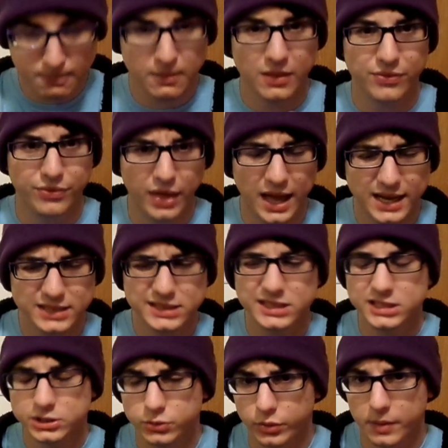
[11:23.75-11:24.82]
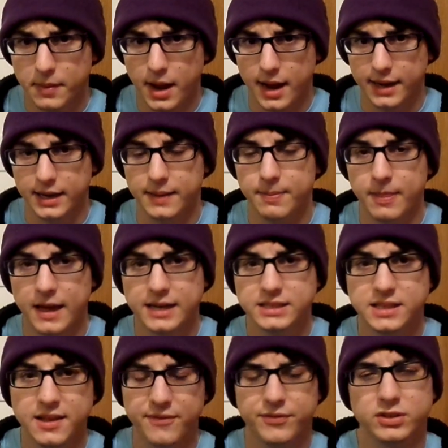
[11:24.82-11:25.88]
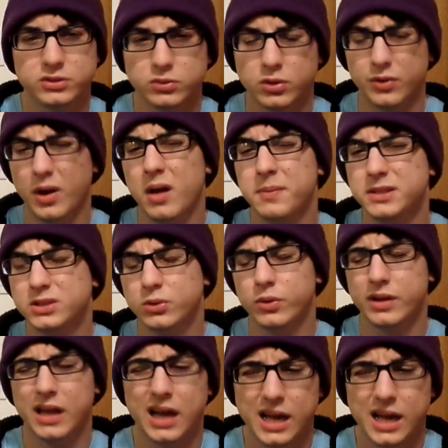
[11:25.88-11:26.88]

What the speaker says: That is the story behind it. That is the official Konami story,